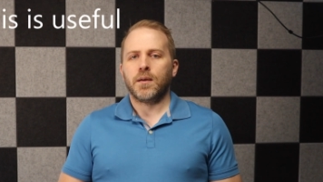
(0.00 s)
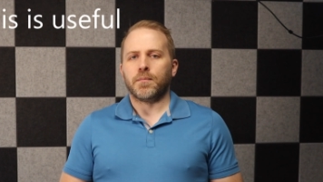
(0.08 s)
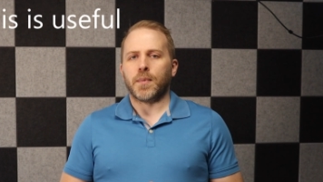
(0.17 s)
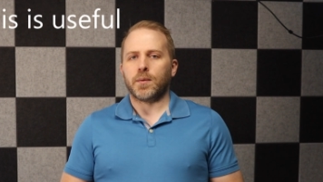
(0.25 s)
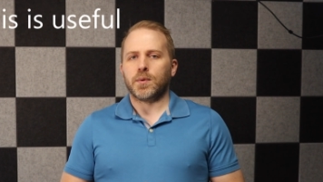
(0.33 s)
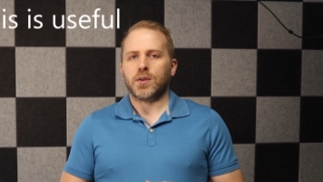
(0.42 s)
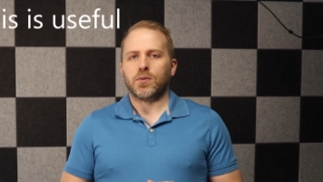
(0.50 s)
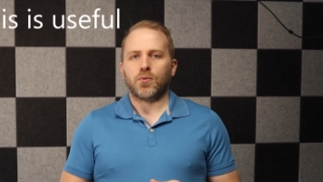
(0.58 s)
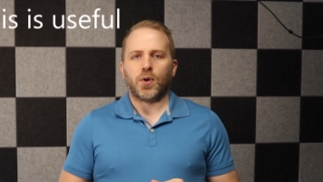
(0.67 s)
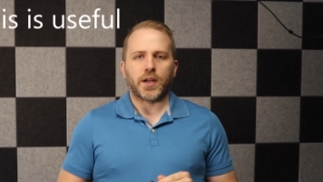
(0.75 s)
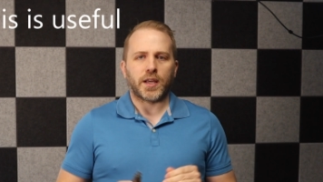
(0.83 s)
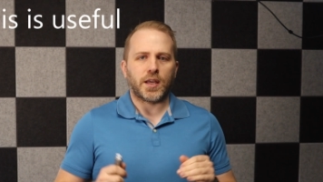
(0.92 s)
Maybe you
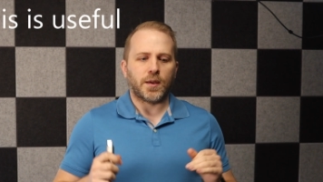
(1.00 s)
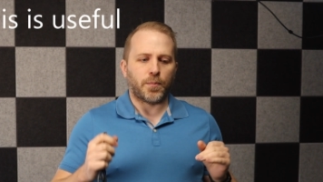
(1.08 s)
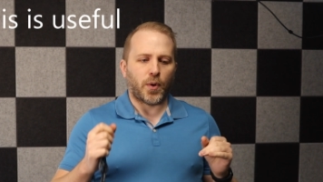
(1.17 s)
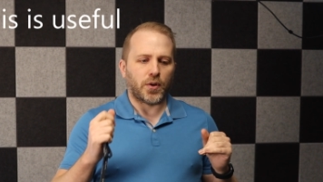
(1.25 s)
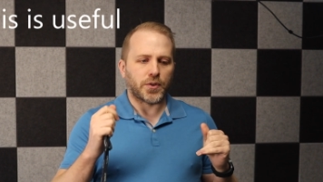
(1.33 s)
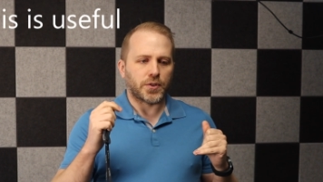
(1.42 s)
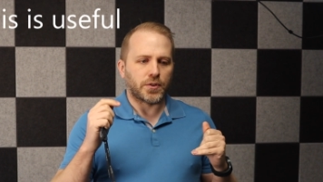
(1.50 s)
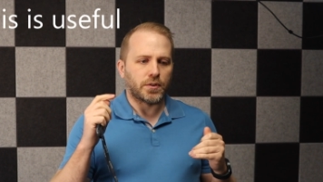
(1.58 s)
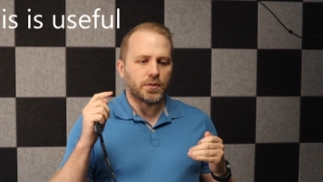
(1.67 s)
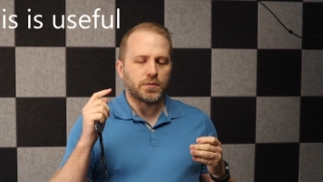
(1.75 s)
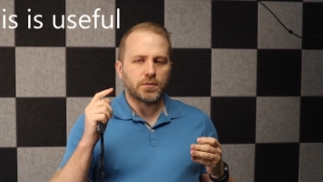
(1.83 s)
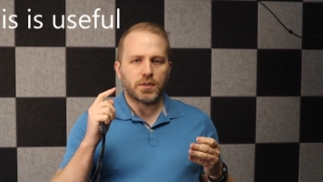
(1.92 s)
want to keep all
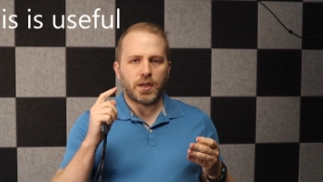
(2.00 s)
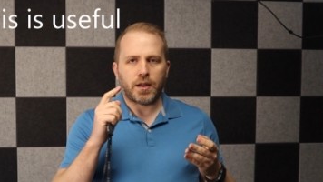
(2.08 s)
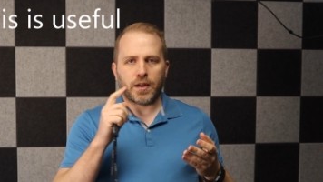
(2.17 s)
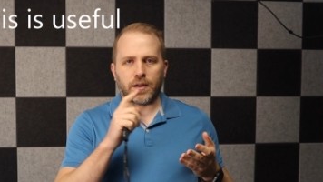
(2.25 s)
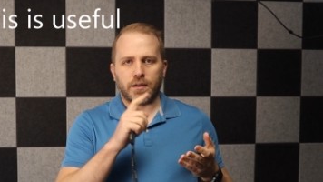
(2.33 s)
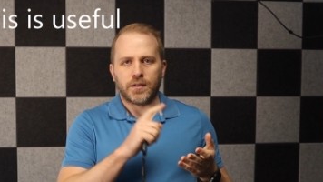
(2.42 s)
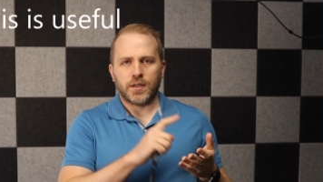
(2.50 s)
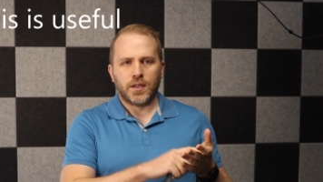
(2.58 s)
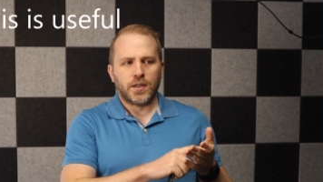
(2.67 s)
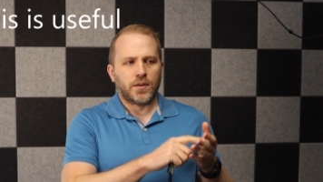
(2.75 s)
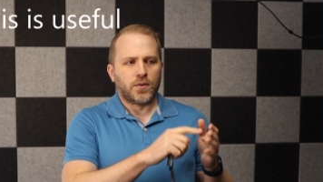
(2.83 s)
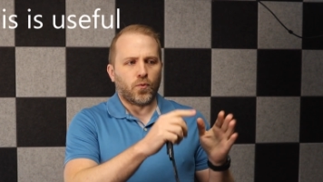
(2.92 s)
your
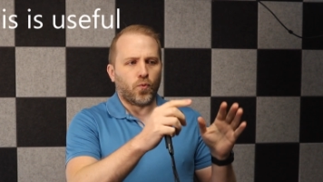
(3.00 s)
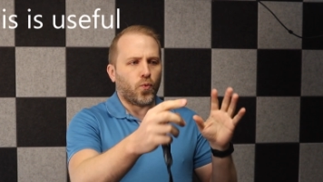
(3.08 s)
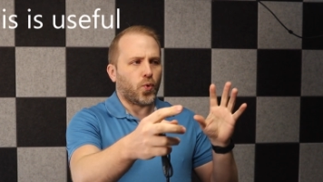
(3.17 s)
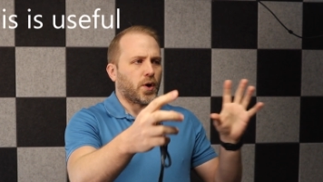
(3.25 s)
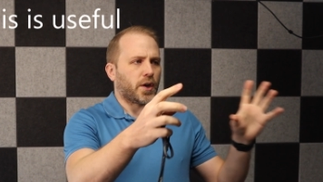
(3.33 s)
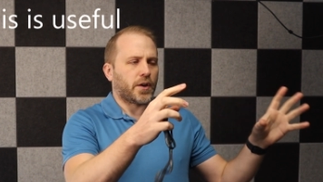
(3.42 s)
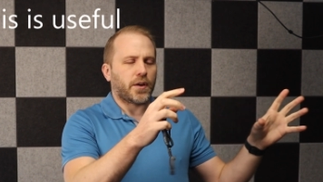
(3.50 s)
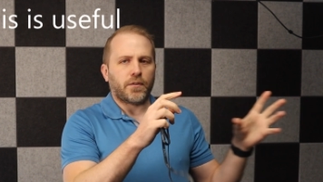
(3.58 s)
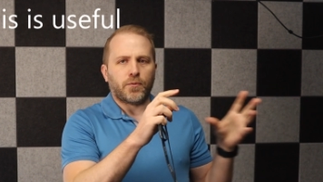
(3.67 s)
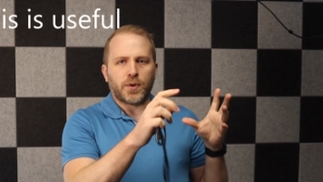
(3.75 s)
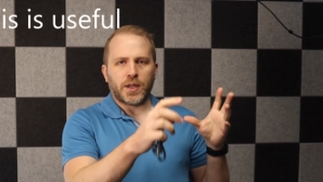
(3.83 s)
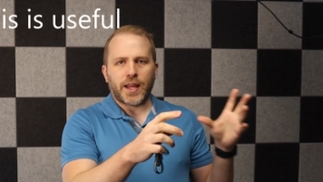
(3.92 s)

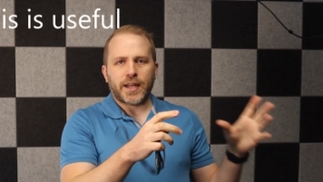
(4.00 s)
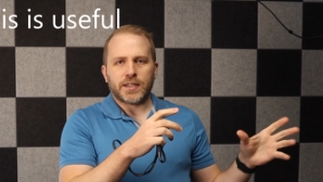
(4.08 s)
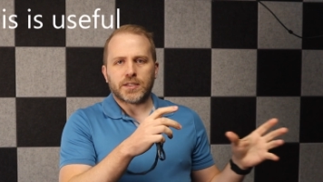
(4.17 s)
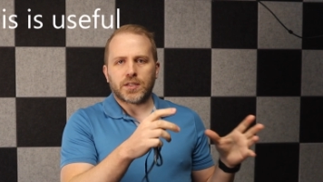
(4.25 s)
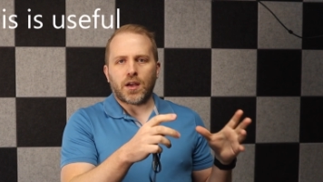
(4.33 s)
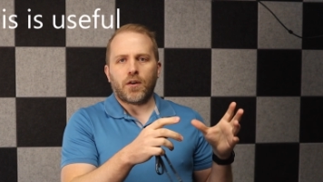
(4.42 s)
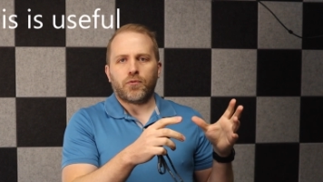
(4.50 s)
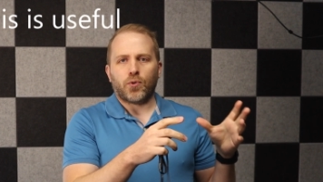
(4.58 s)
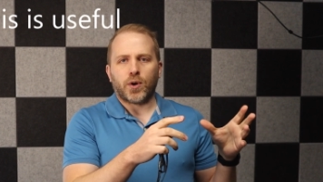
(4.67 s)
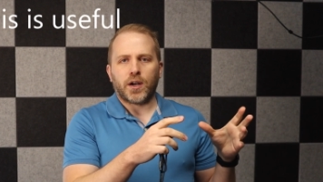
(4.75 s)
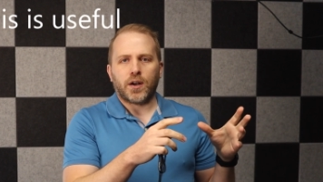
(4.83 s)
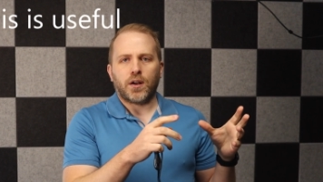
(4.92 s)
work-related
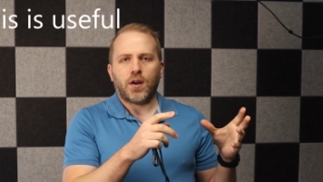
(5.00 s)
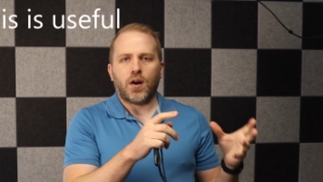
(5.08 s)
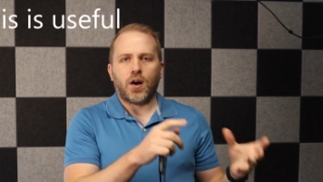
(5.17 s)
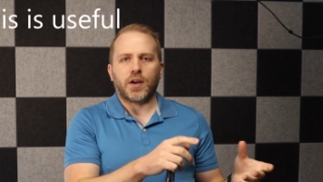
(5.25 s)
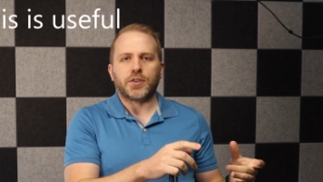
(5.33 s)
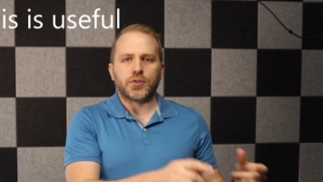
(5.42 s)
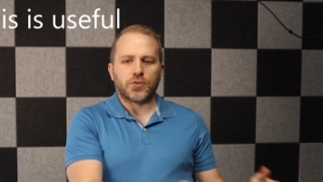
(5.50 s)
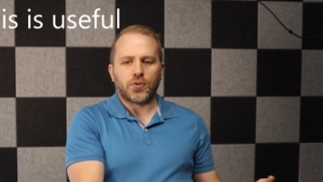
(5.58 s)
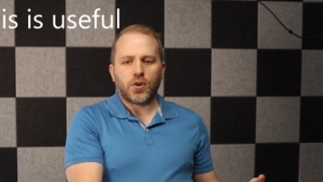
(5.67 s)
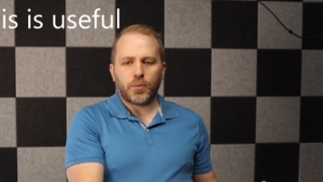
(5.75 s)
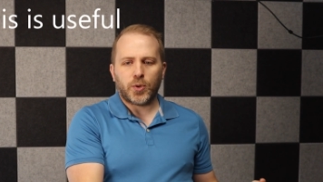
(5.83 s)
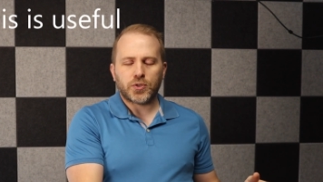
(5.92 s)
software on your
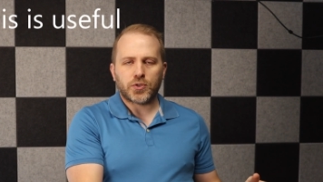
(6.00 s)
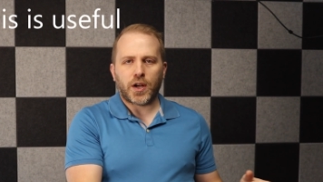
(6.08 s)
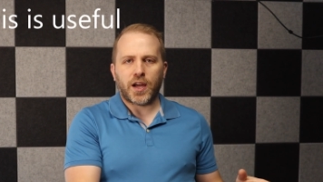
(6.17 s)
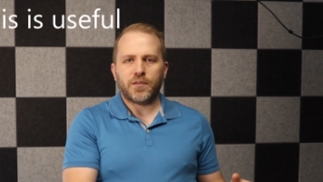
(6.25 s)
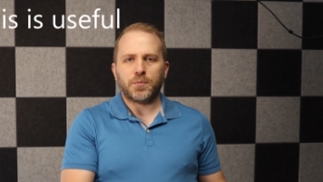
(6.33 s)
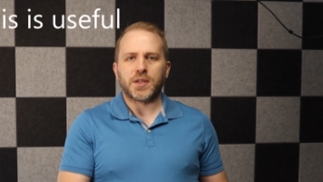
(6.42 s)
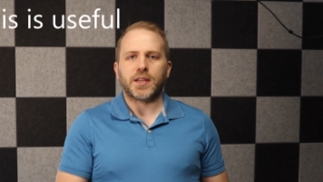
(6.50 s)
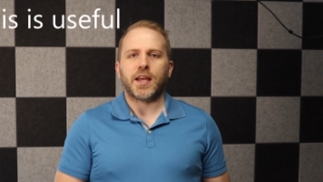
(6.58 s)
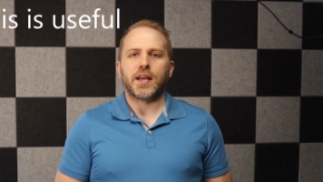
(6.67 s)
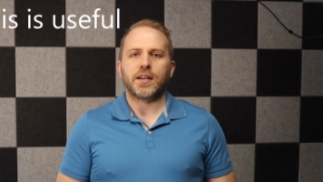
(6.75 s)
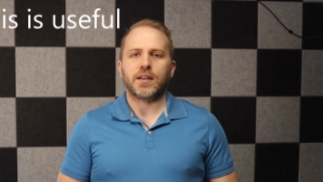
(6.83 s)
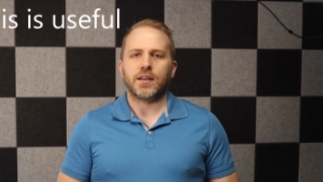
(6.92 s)
normal drive, but
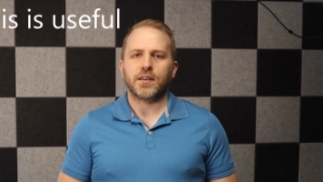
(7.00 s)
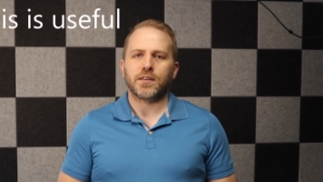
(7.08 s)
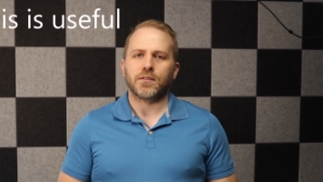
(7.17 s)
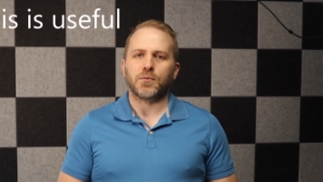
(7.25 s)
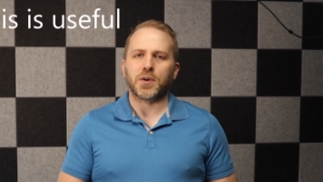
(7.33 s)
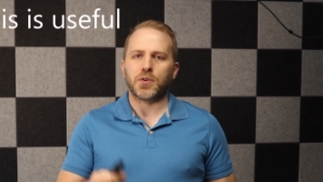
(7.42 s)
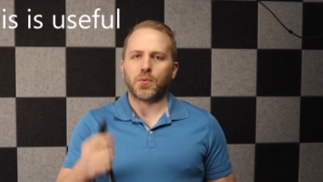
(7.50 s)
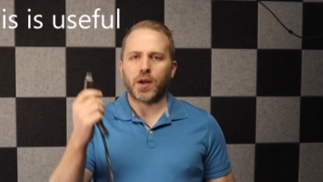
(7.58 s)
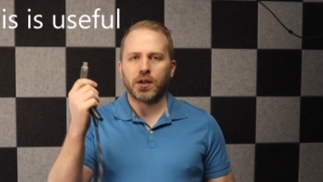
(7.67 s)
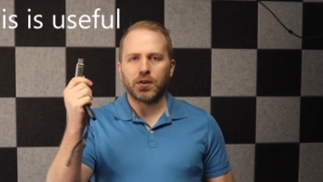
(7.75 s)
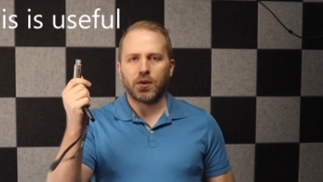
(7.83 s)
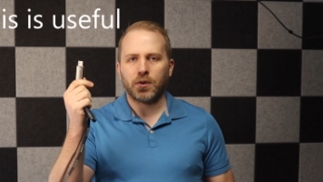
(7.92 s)
then when you
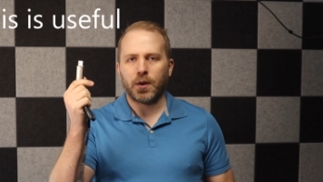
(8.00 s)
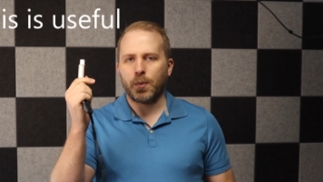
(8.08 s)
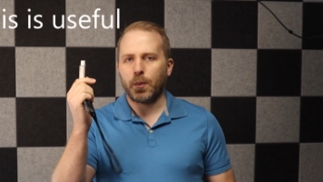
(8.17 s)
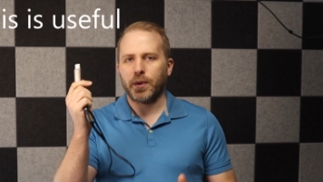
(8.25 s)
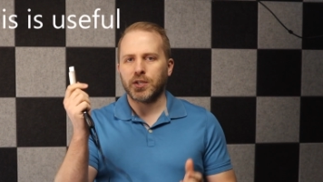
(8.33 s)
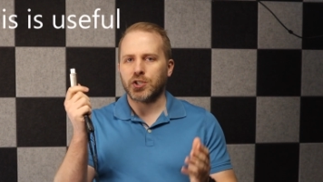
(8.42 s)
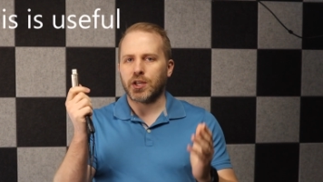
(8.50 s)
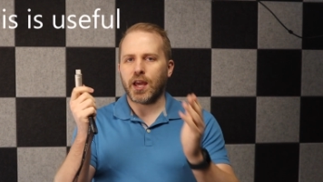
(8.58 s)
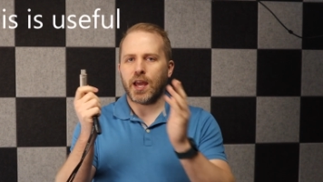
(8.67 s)
want to load up a bunch of